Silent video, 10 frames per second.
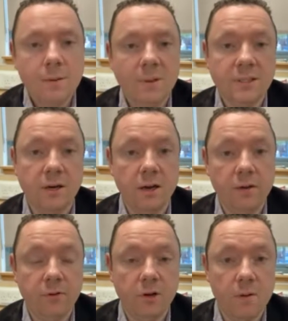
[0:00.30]
That's the question
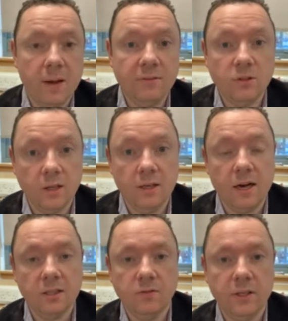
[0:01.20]
here for Higher Maths, and the
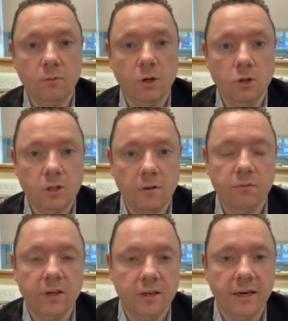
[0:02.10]
last video we looked at
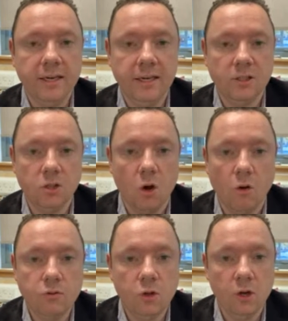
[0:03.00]
the gradients
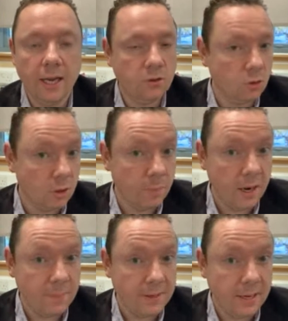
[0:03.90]
of two lines which are
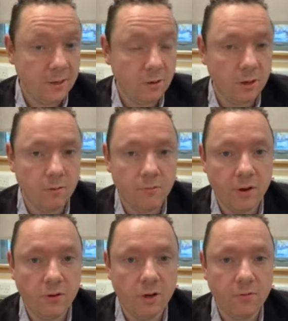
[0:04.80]
perpendicular, and we
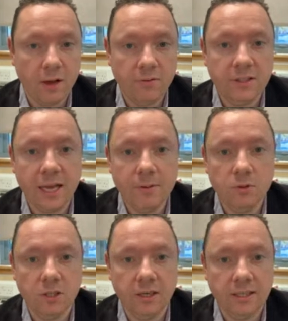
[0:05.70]
found out that if you
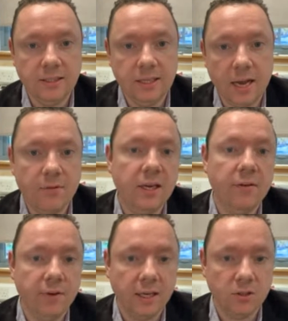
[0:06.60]
times the gradients together you
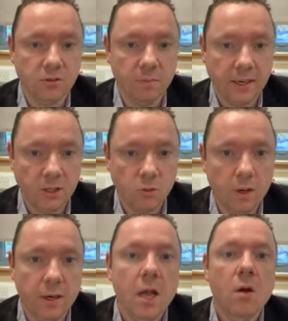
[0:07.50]
get the answer of
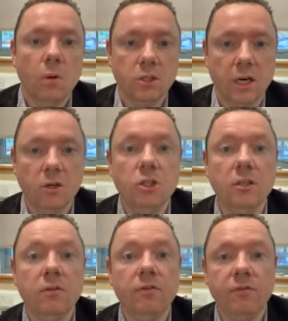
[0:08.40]
-1, which allows you
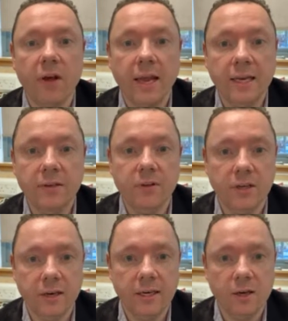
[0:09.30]
to find the
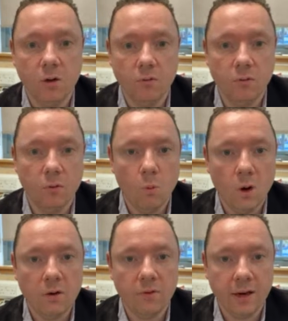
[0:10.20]
gradient of
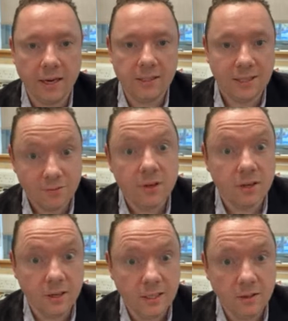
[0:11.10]
one of the lines given the
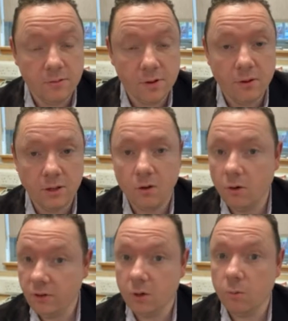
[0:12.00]
gradient of the other,
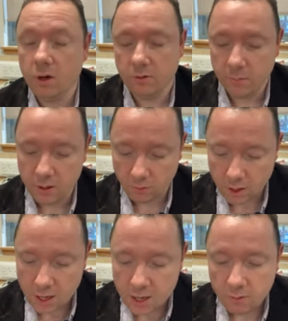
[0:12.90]
or if you can work them out.
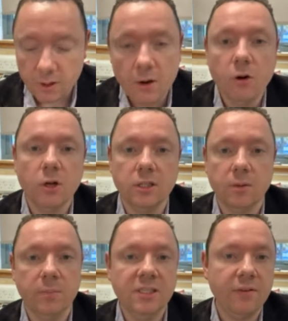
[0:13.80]
We'll now look at
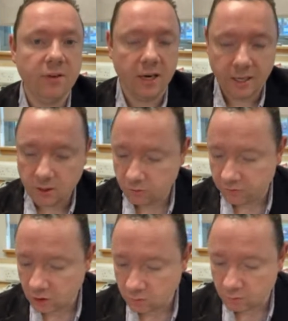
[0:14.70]
some specific lines. The
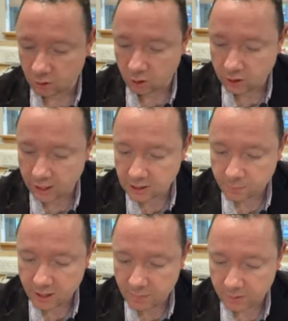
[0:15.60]
first one we're going to look at is a
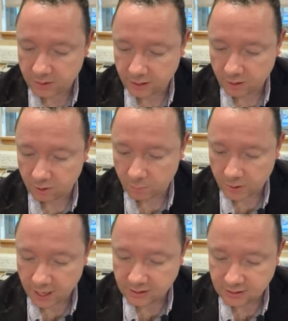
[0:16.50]
perpendicular
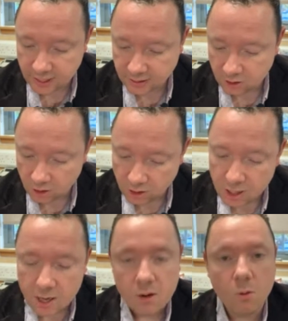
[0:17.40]
bisector.
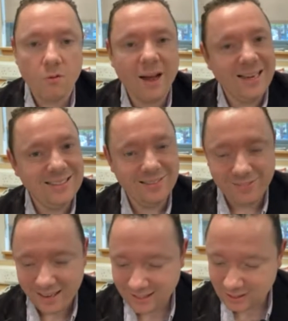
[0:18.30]
What that is
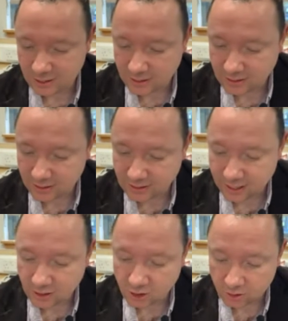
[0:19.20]
defined as is
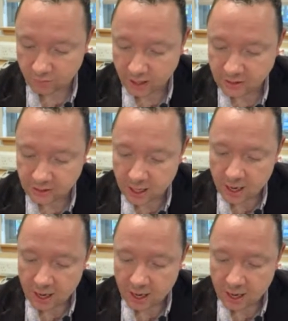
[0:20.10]
essentially this.